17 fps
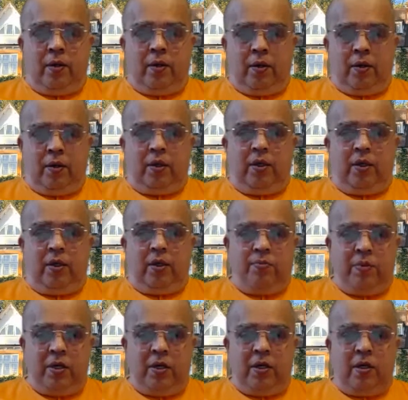his
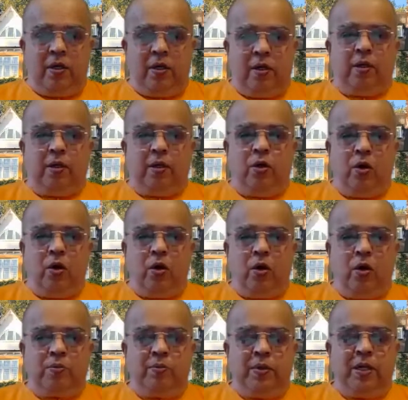birth, the dog's
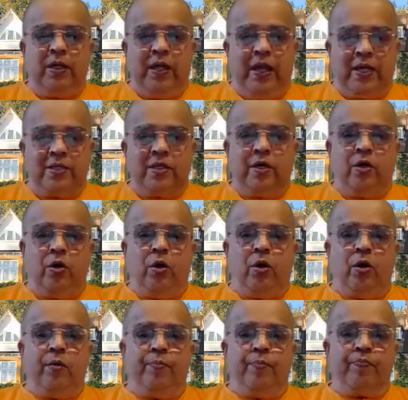birth as a
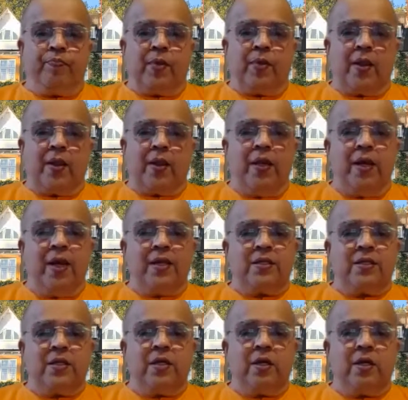dog. He has
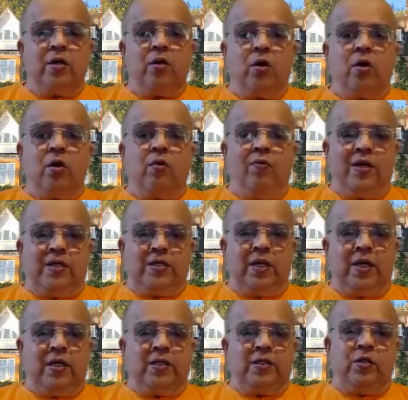certain dog
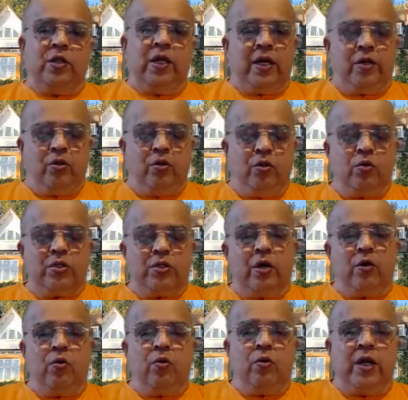vasanas. Those are
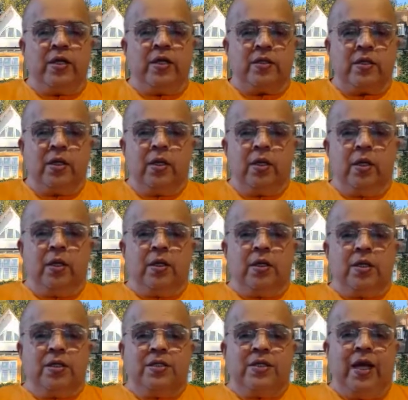known as
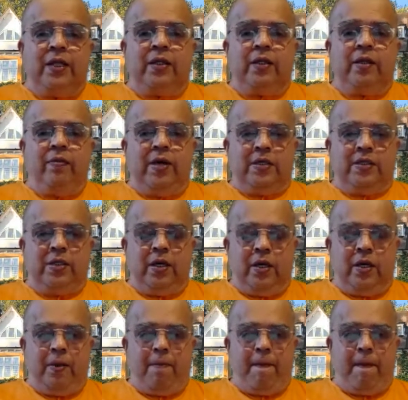jati
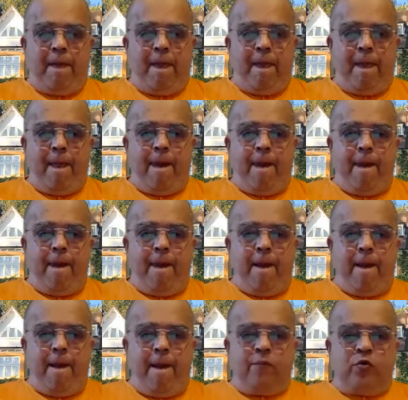vasana.
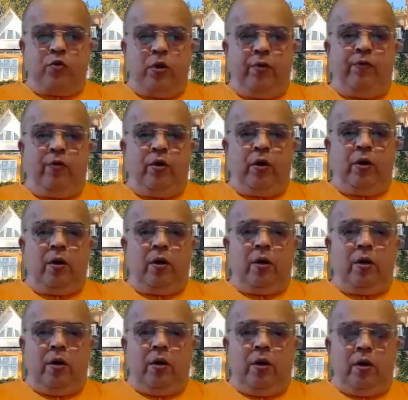So if you
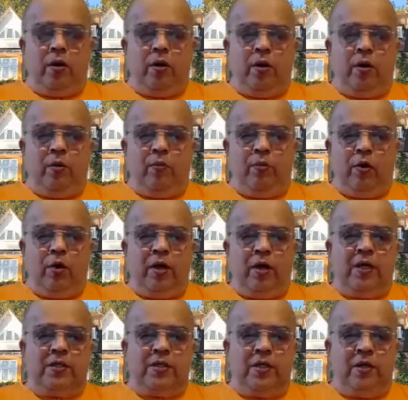are born
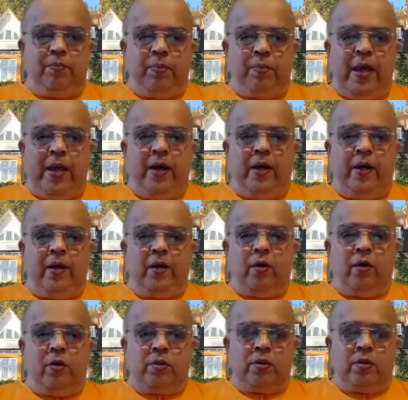as a parrot
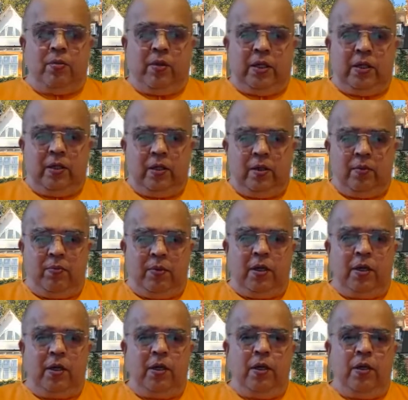or some other
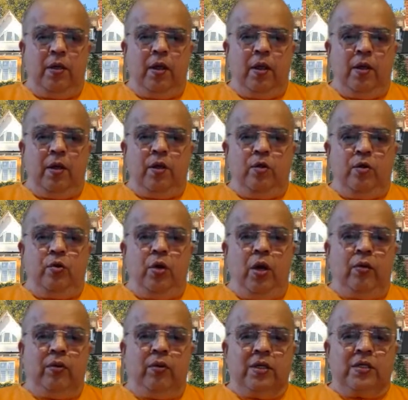bird, you
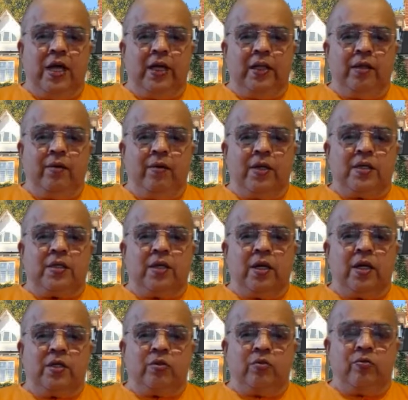have the jati
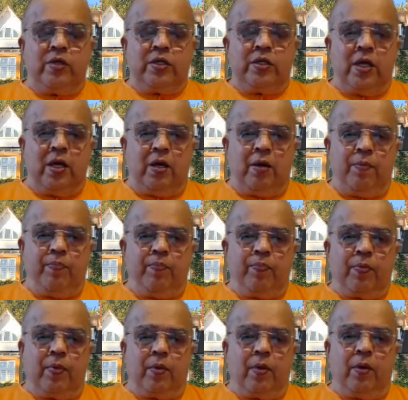vasanas which are
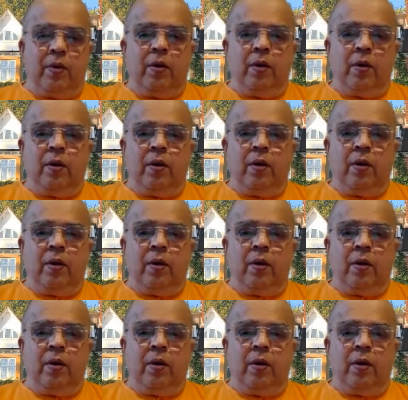uh,